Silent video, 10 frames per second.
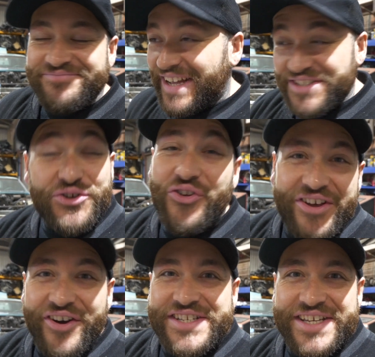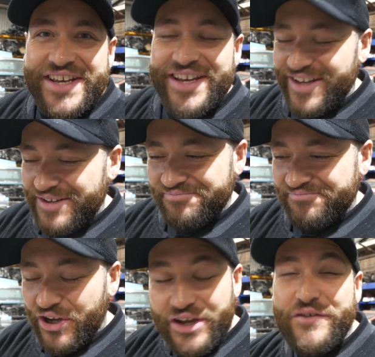That's not the idea here.
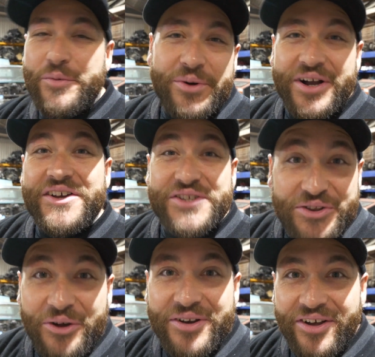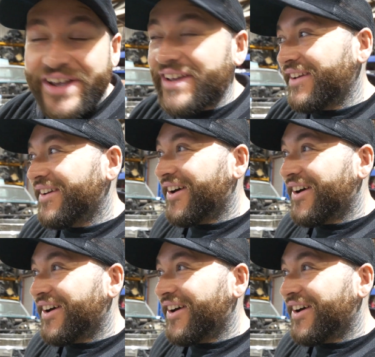I give up on cars I don't like.